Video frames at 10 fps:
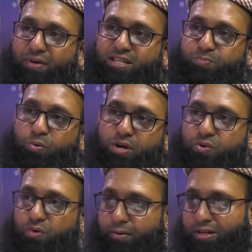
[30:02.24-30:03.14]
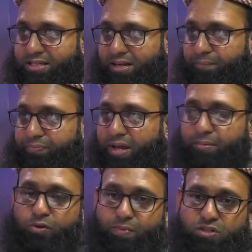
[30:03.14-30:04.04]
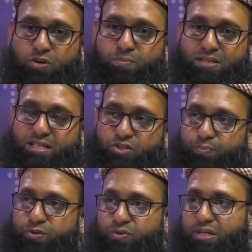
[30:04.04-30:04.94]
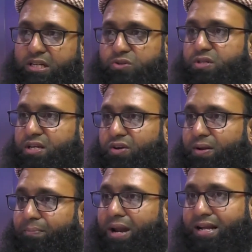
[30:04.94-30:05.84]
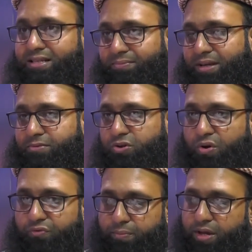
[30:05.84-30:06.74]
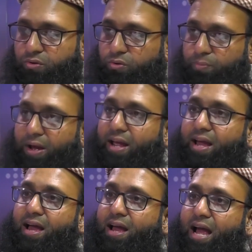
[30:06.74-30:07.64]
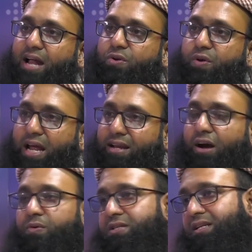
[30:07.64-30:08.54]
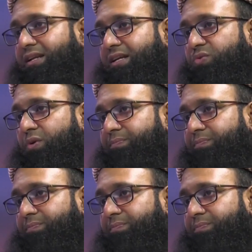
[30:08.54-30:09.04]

I spoken to about Islam? I mean, you must not miss these opportunities. You're sitting on a plane, sometimes you're going from here to Dubai, and you're eight hours sitting next to one